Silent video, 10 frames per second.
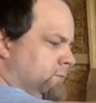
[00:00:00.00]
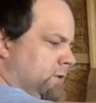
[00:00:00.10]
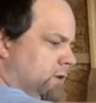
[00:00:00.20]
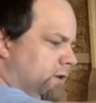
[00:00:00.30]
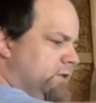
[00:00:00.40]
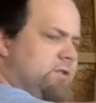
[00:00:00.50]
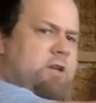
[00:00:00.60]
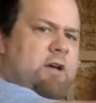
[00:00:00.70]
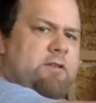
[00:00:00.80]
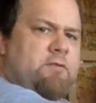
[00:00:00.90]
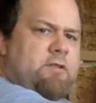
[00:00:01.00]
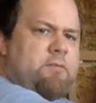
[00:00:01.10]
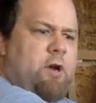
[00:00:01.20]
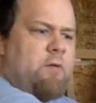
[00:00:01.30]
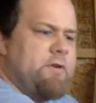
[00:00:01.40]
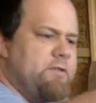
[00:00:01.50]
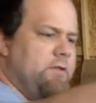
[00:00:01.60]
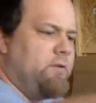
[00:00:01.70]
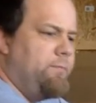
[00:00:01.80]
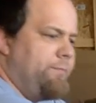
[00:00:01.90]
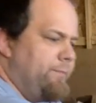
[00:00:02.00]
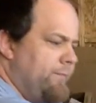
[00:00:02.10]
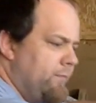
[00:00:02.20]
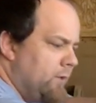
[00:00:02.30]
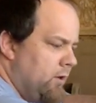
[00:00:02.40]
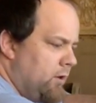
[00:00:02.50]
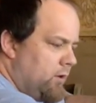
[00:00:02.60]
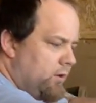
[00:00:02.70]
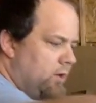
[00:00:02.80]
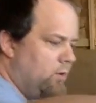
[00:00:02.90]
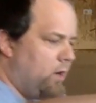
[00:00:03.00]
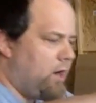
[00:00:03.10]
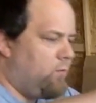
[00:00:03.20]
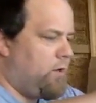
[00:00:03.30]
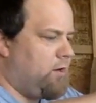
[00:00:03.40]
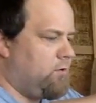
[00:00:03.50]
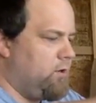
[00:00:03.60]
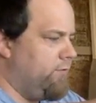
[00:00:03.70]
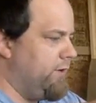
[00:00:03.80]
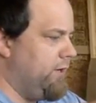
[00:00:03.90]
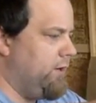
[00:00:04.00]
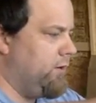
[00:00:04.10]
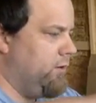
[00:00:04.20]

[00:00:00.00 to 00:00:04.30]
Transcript: Let's just toss on some Armor Seal, you know, while we're over here.